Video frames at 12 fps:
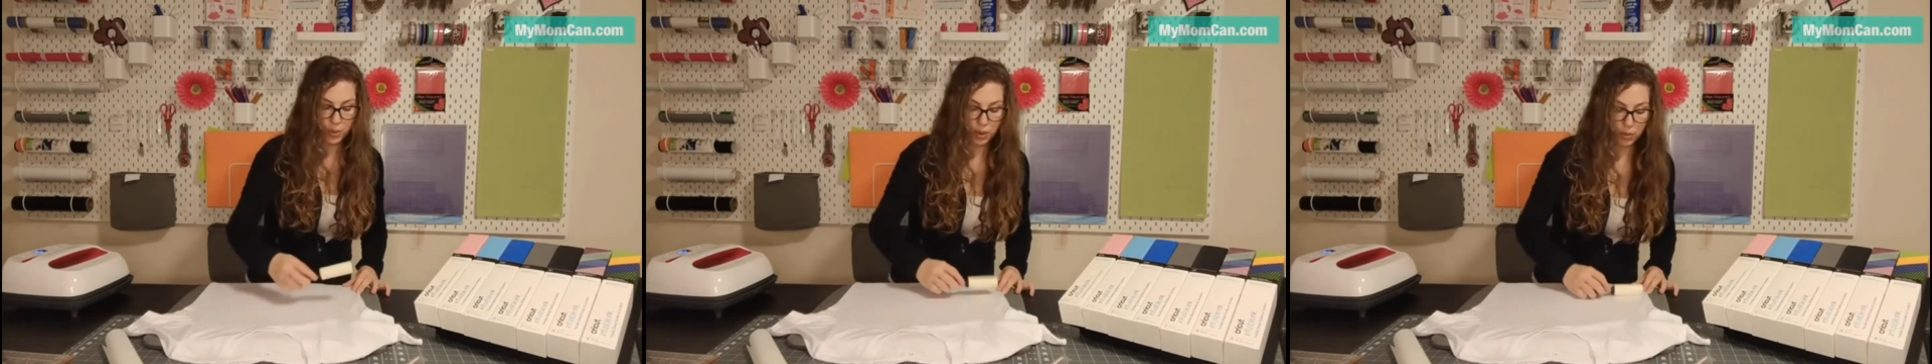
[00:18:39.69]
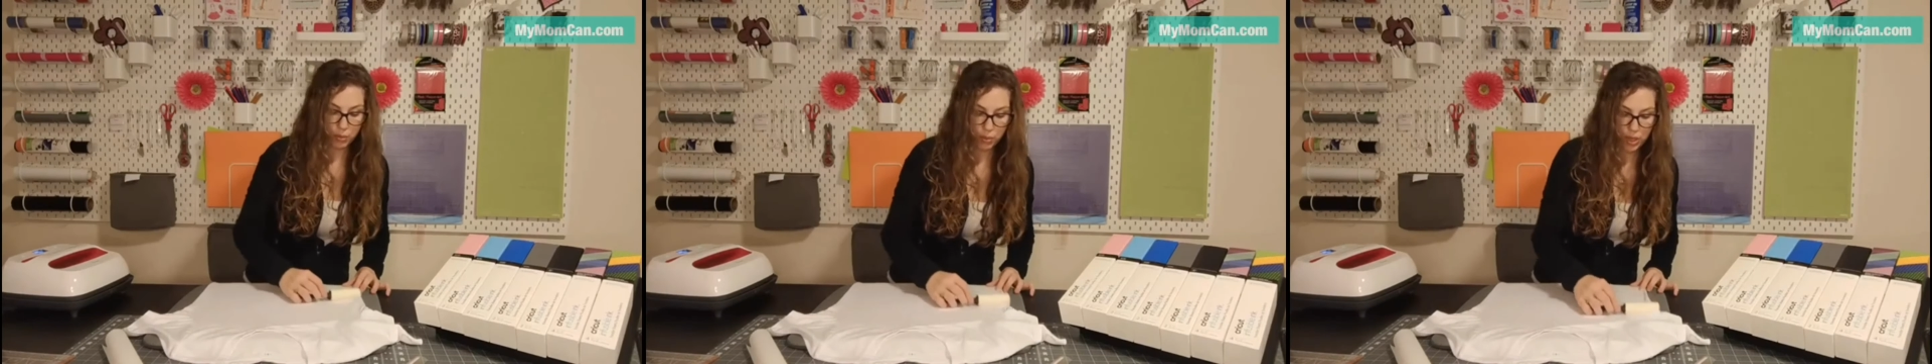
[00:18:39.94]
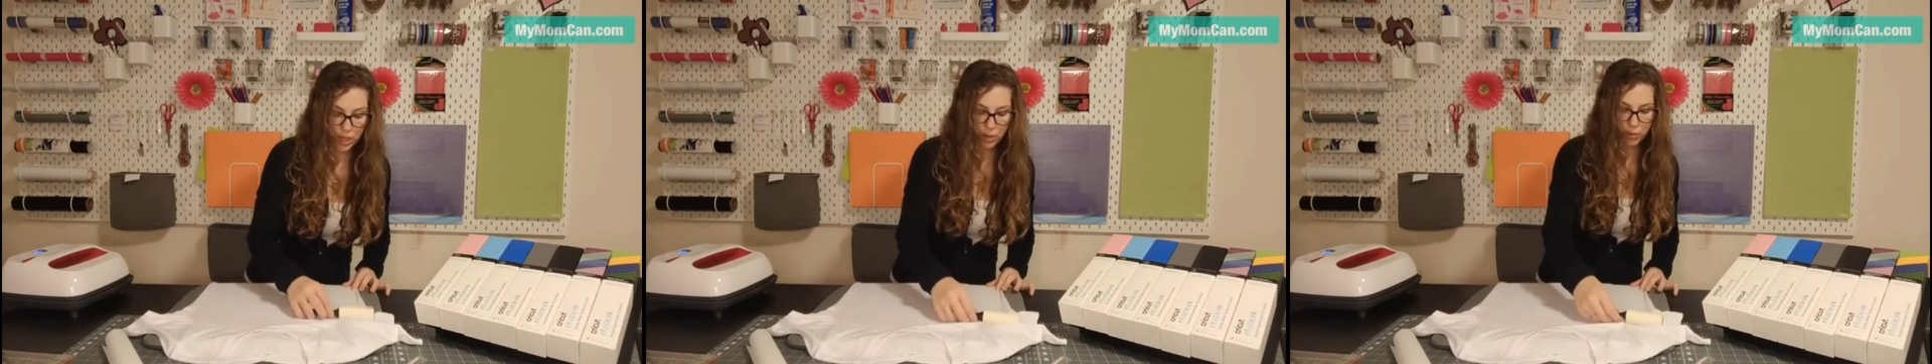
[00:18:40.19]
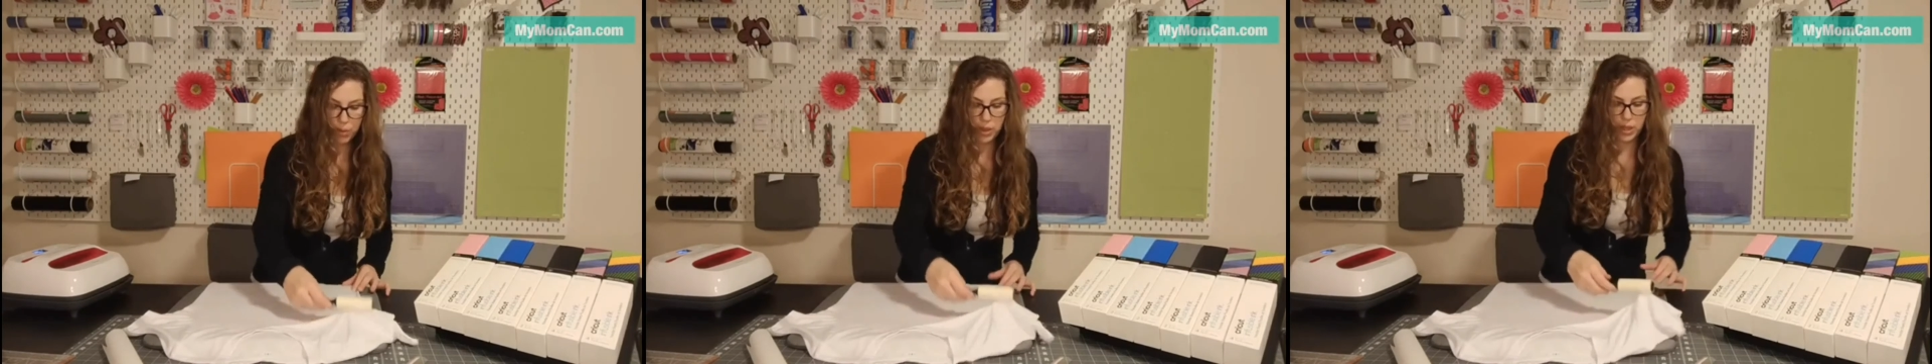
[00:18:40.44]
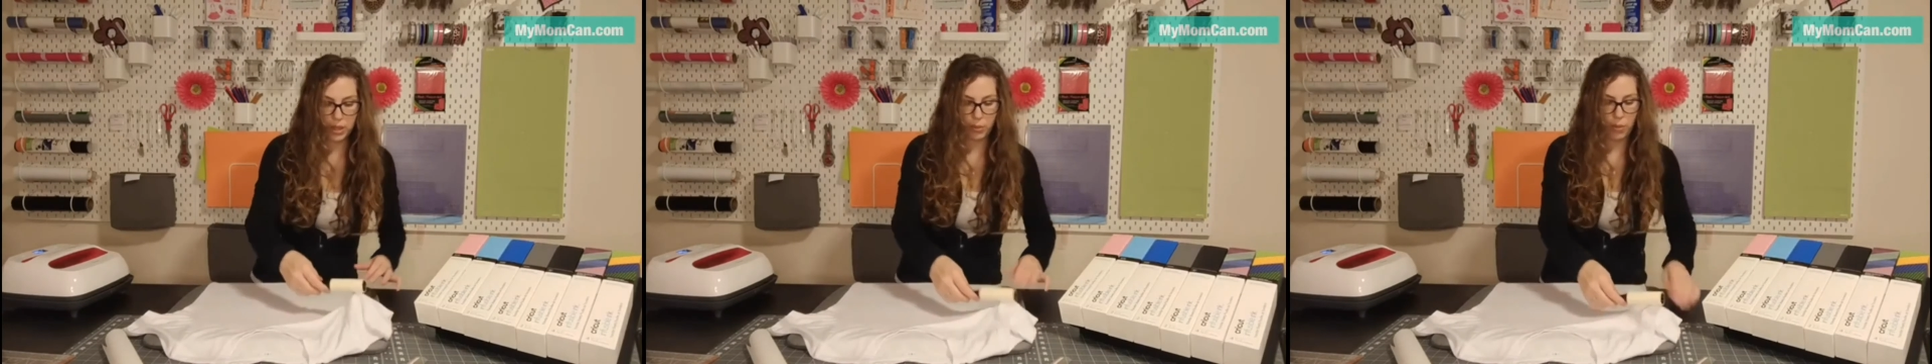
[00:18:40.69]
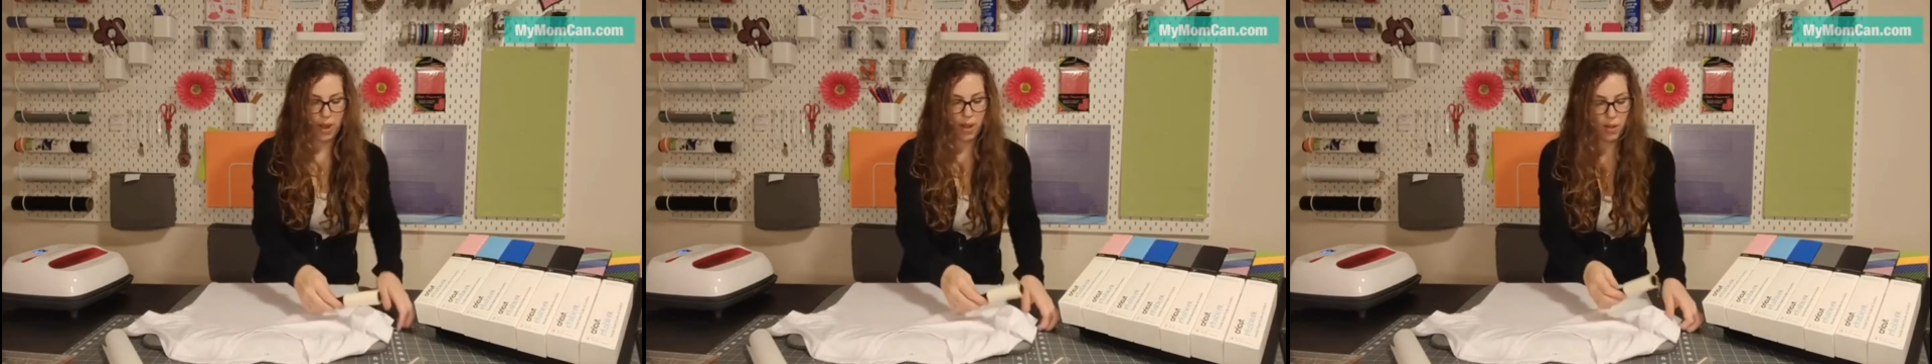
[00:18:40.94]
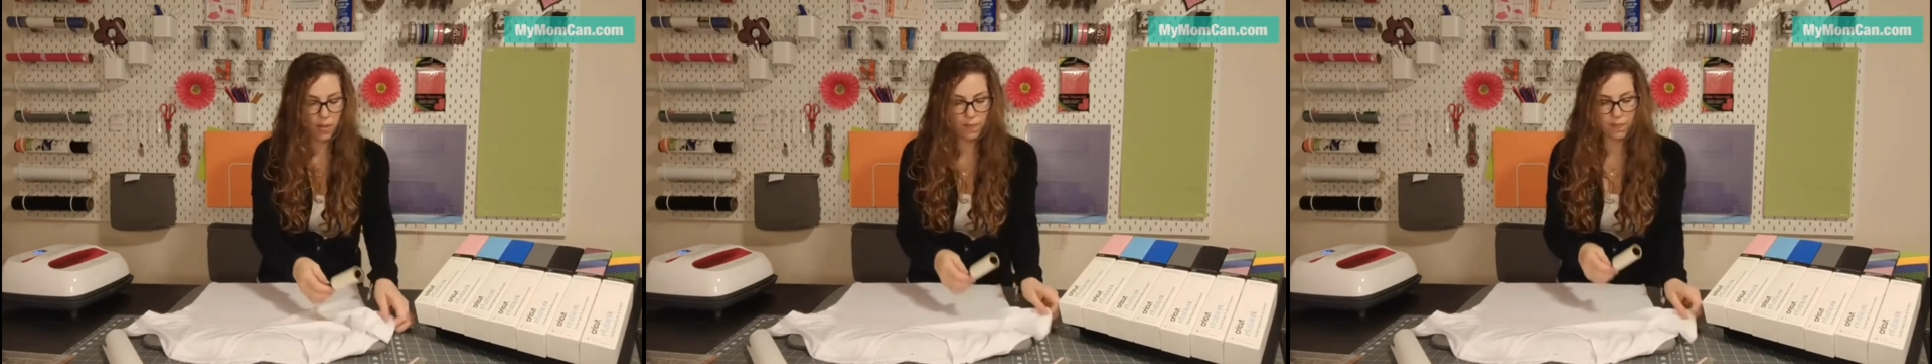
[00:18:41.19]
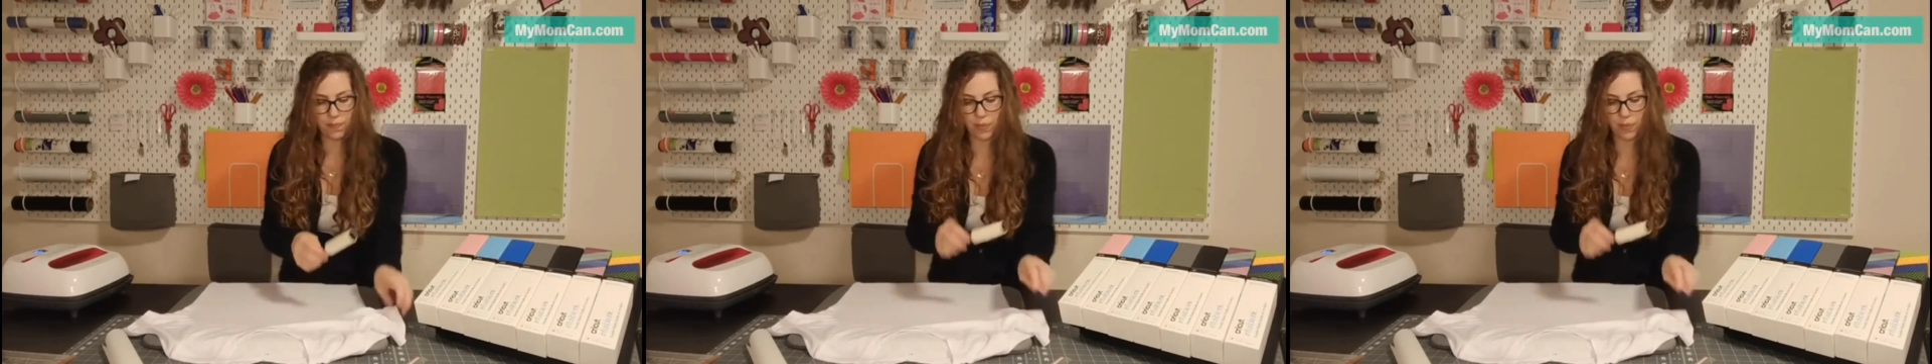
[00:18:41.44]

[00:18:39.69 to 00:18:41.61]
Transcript: it really, really well.